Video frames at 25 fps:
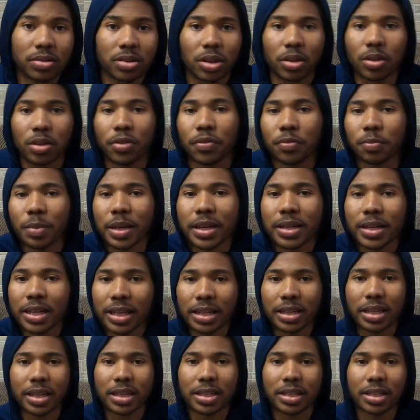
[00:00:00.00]
So you've been
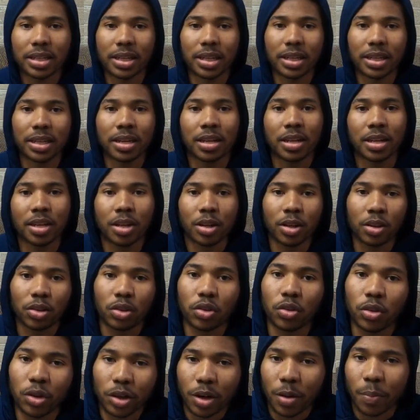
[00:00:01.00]
conditioning,
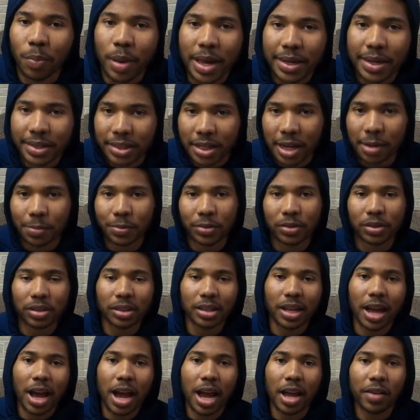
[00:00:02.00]
you're in the best shape of your
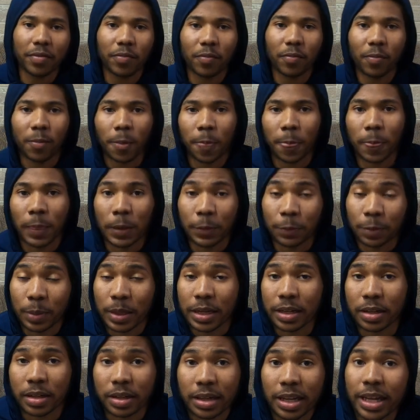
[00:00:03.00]
life, you've
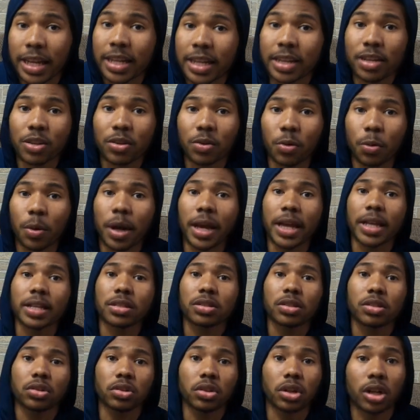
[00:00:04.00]
been hitting the
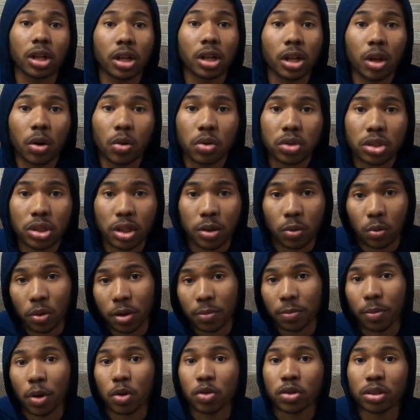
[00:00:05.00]
weights, you're close to
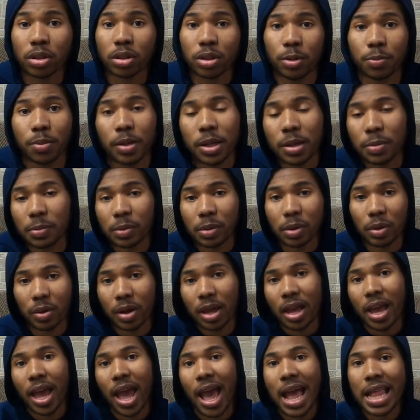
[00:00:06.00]
what most of the people
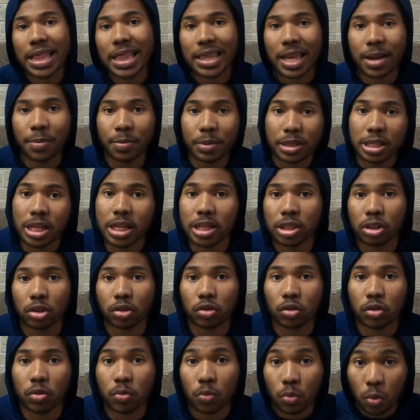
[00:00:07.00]
at that position
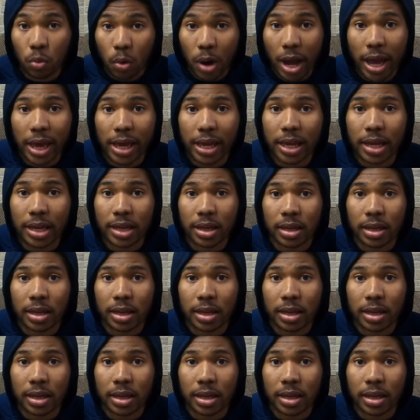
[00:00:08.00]
group weigh.